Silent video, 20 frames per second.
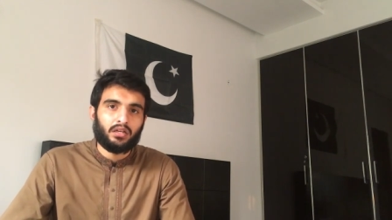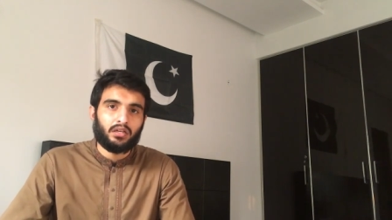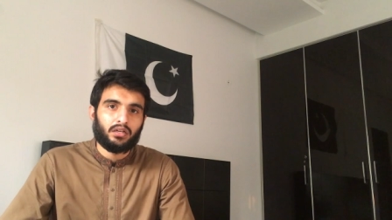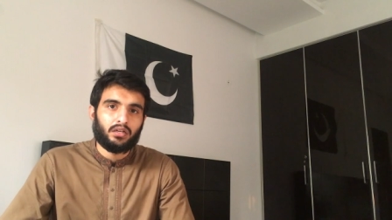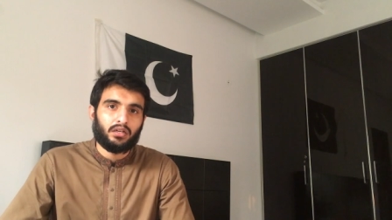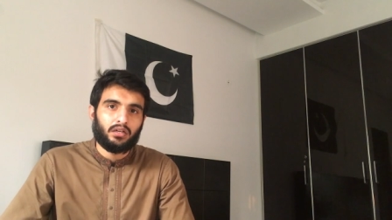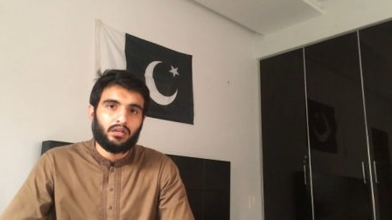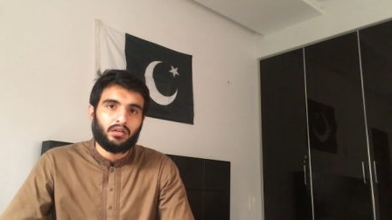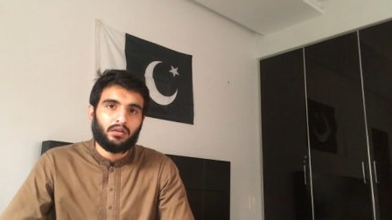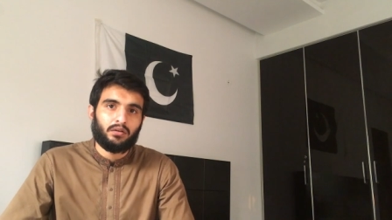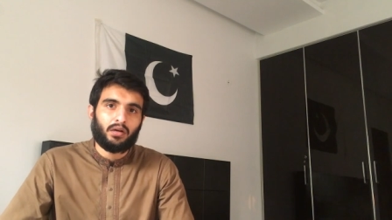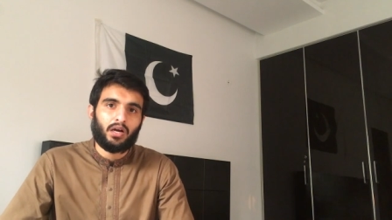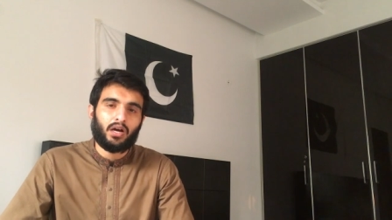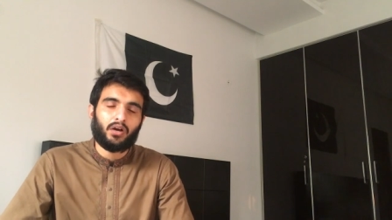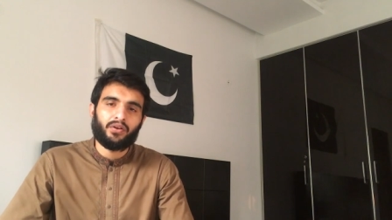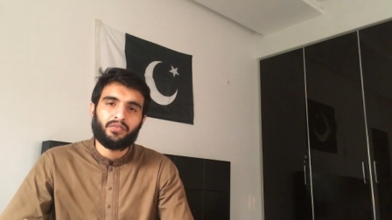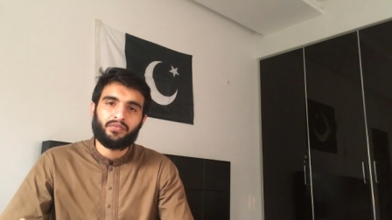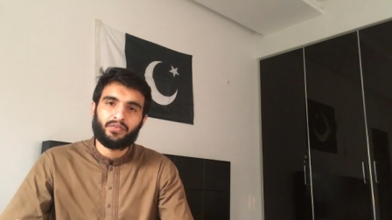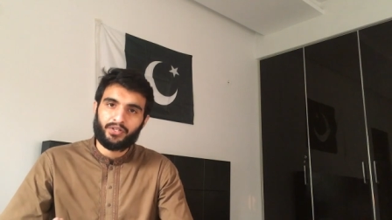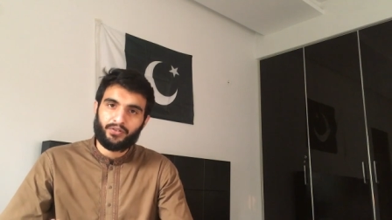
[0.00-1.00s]

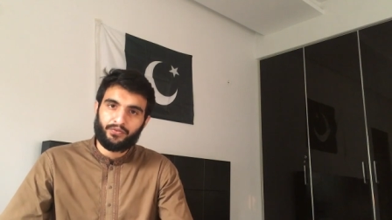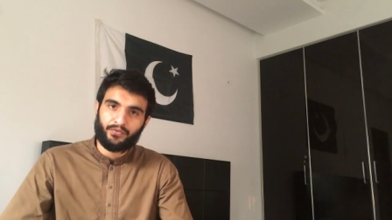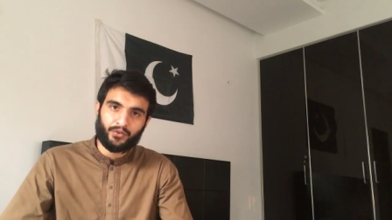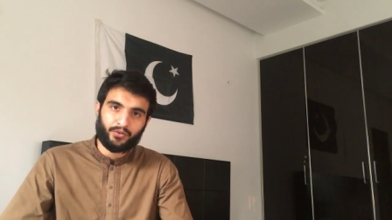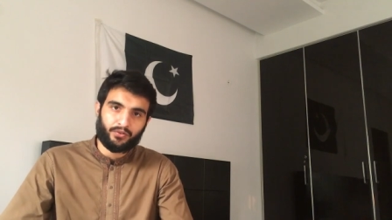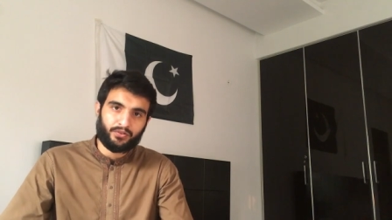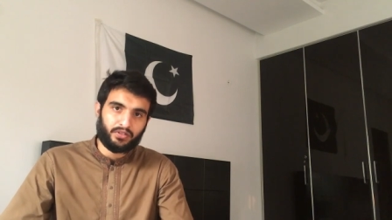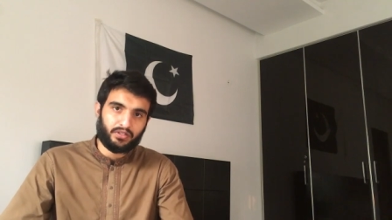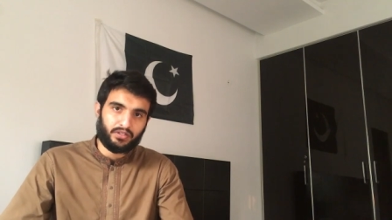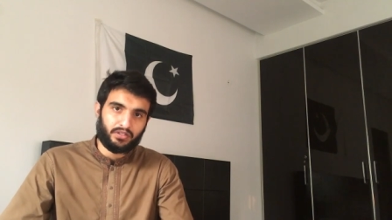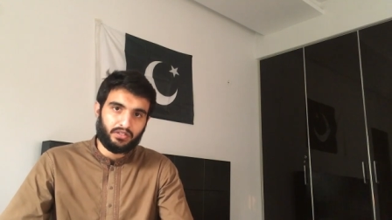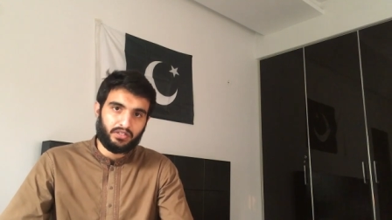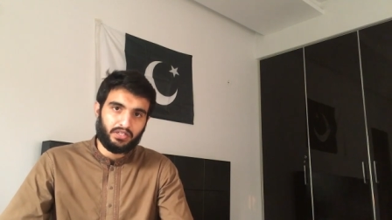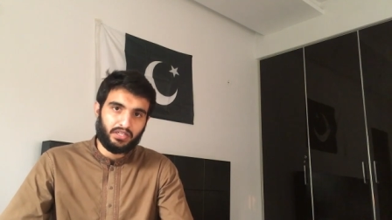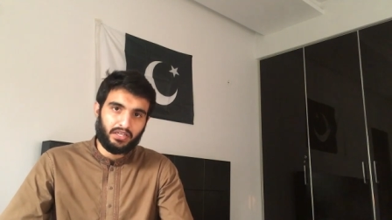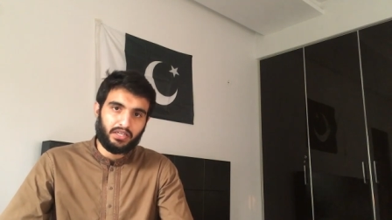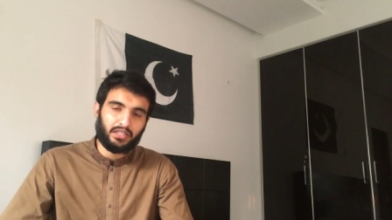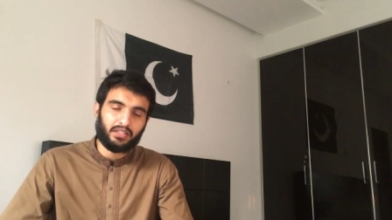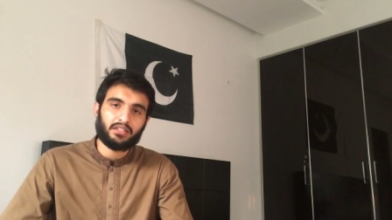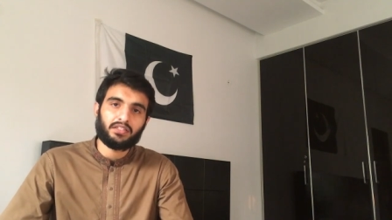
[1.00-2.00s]
However, if you're
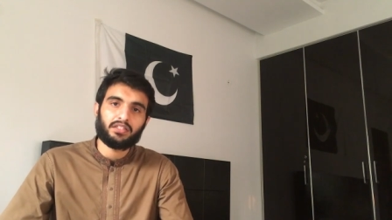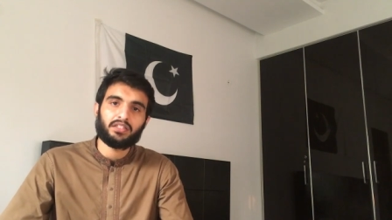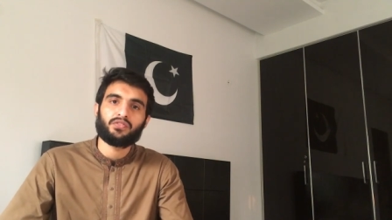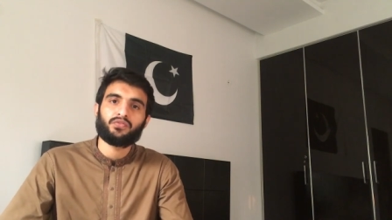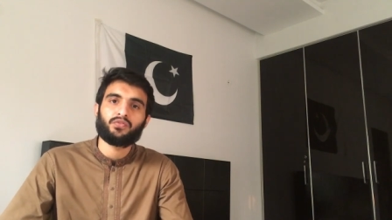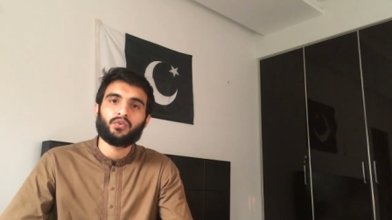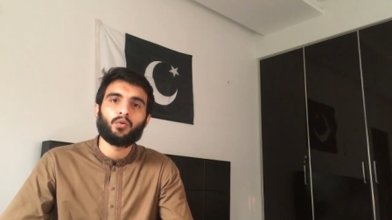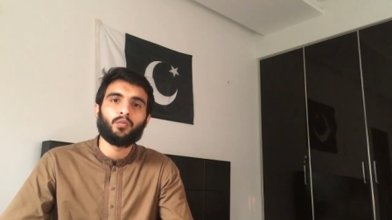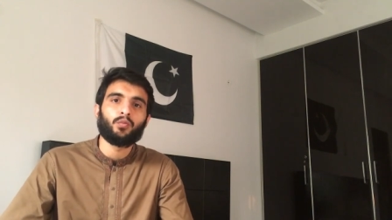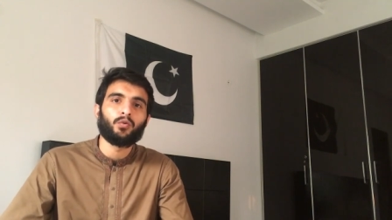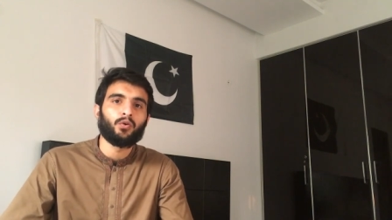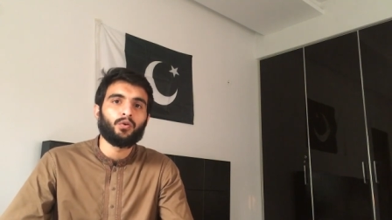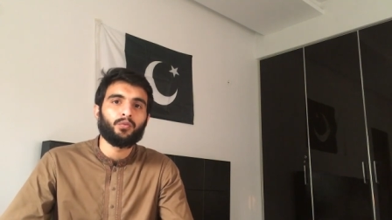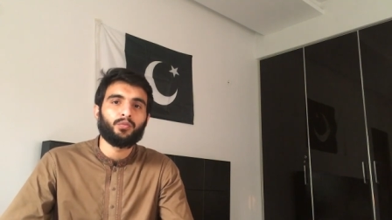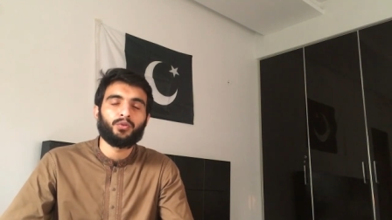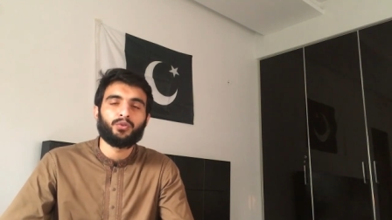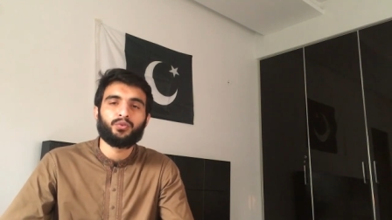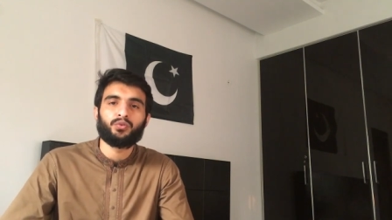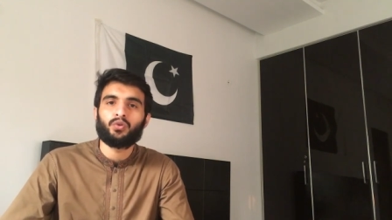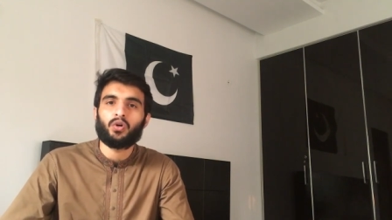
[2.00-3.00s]
taking the test from home,
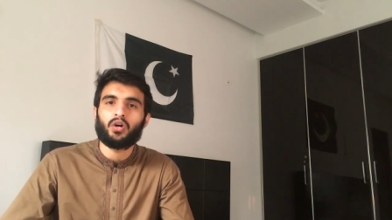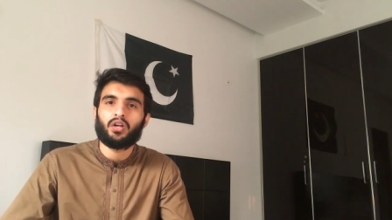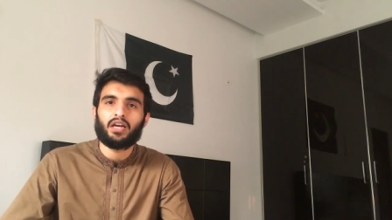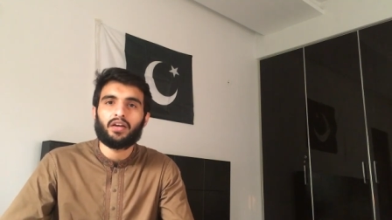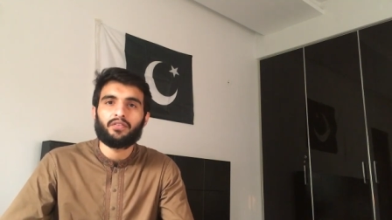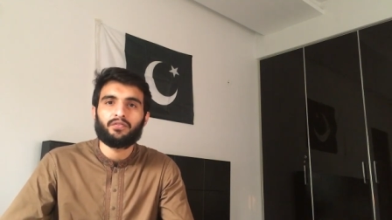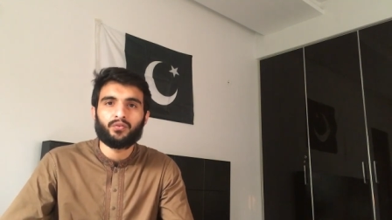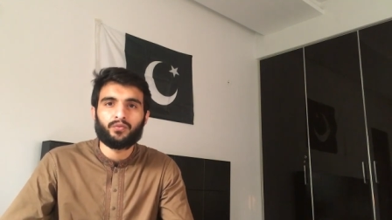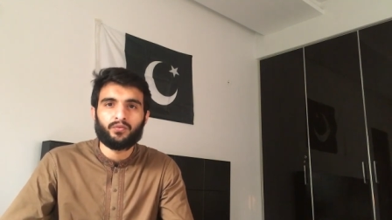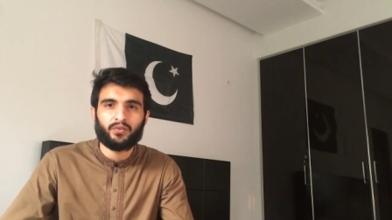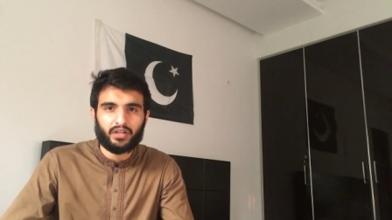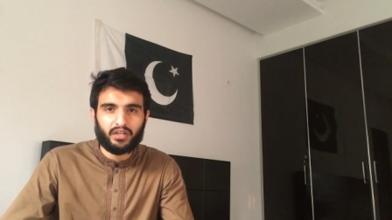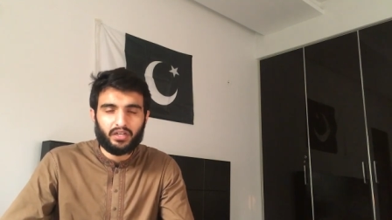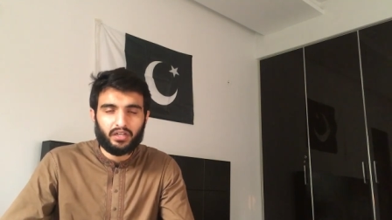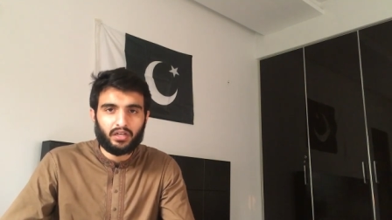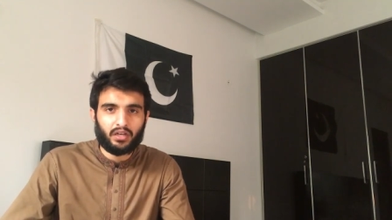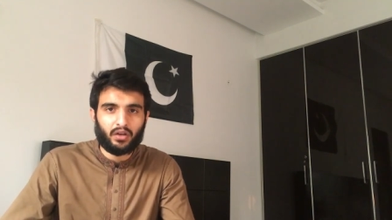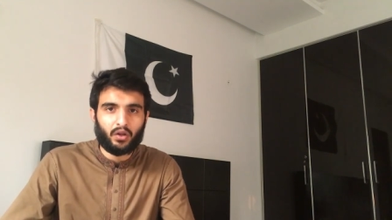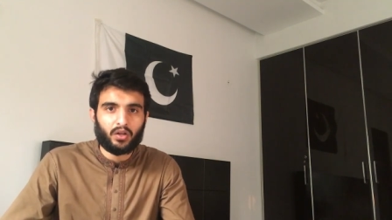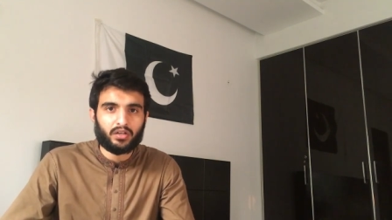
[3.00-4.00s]
you do not have to worry
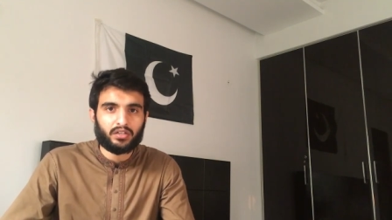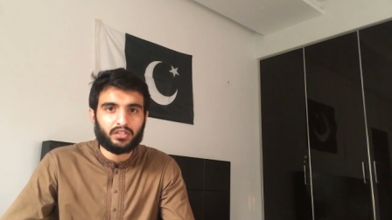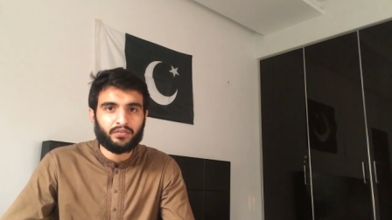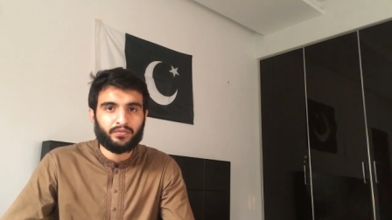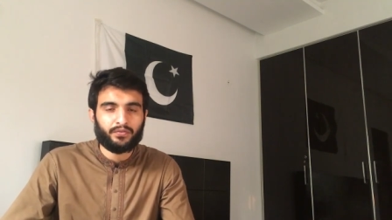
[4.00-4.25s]
a lot.